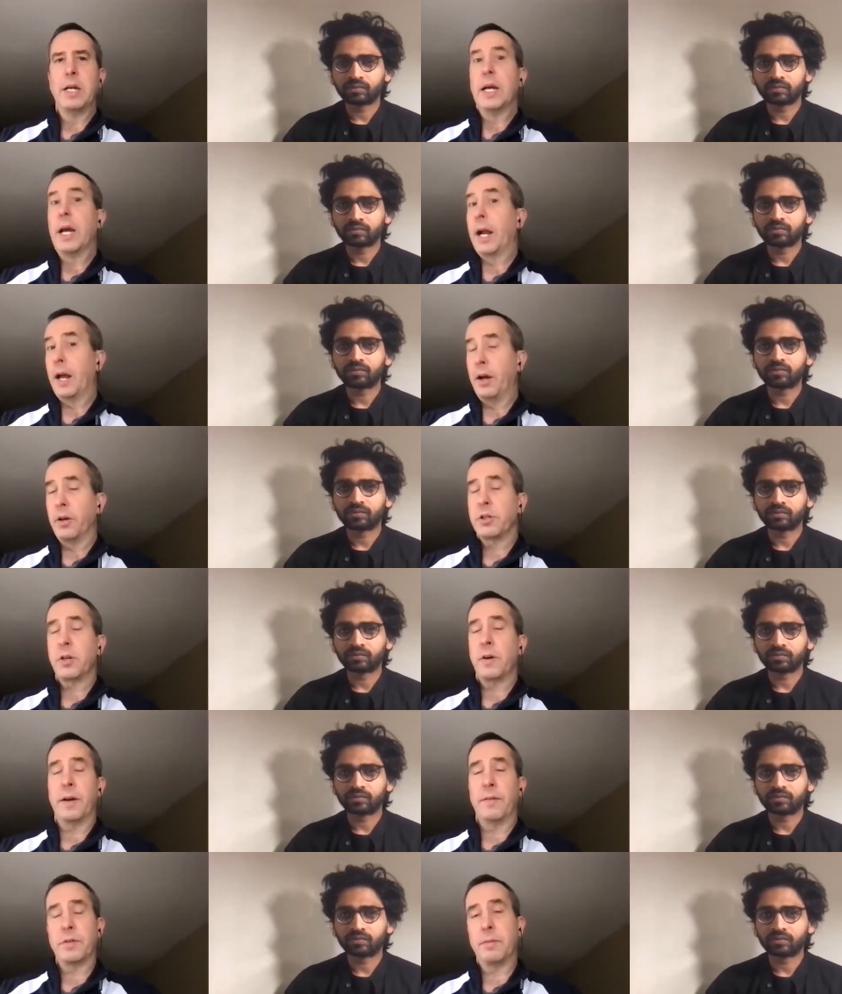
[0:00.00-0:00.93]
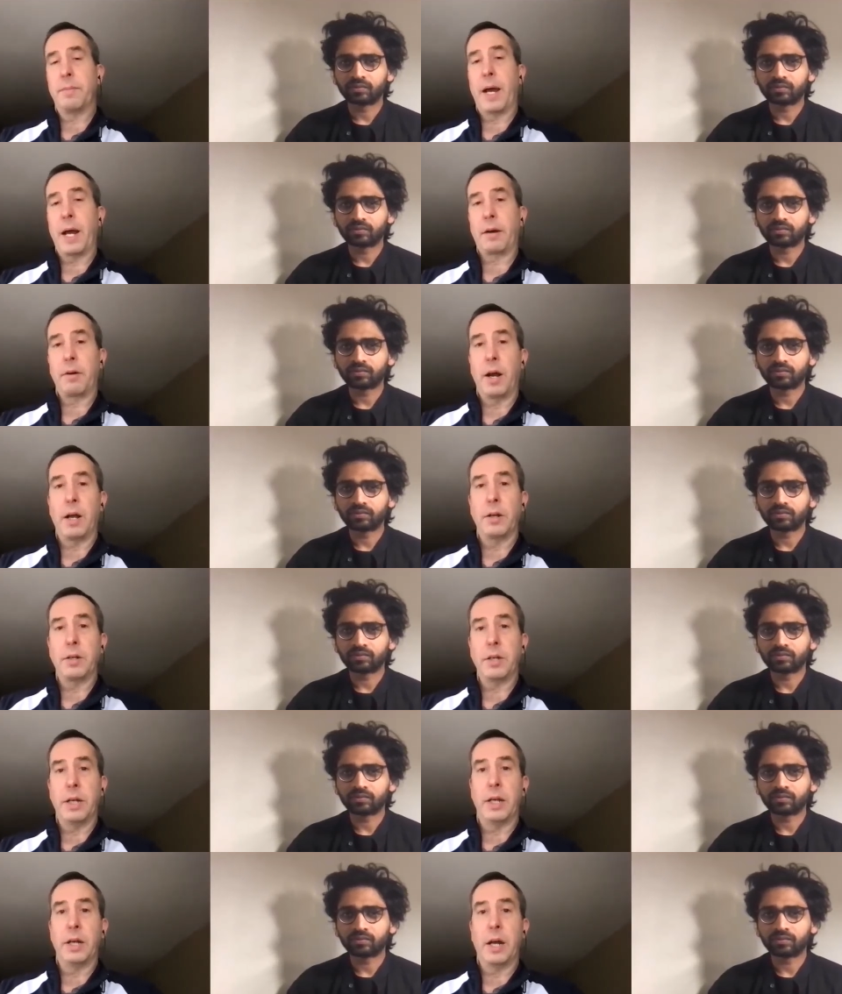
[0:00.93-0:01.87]
Speaker 1: And I also have some background
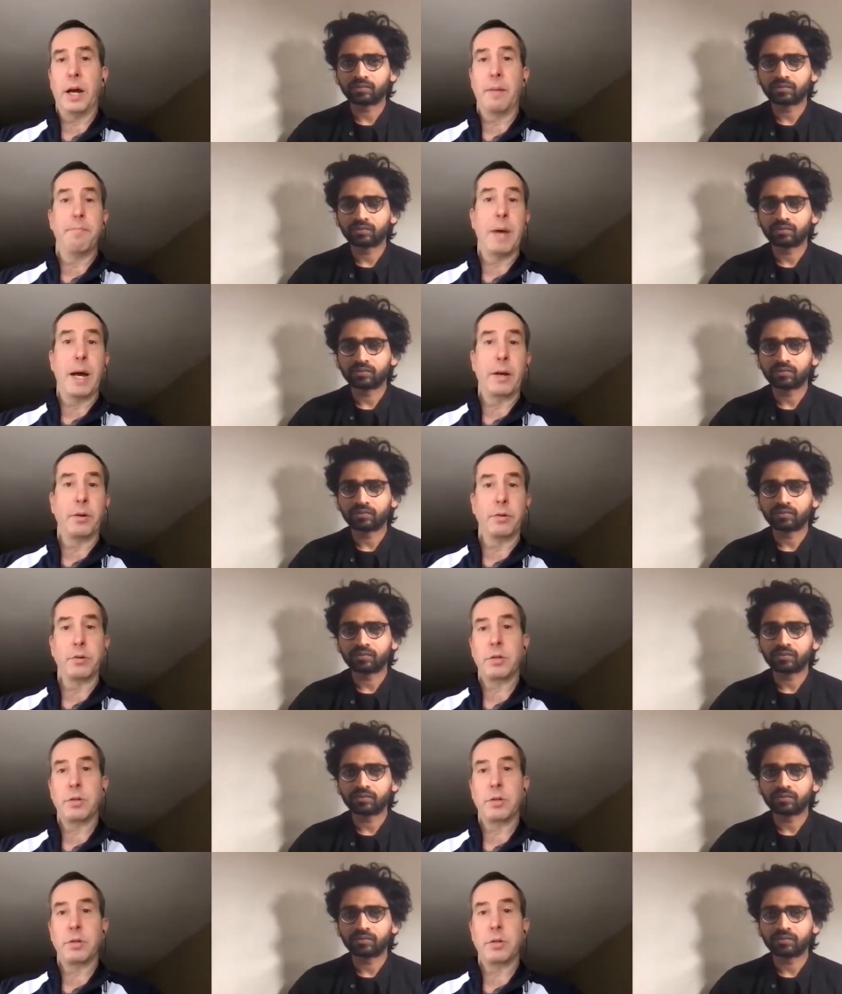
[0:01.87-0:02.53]
in uh, metals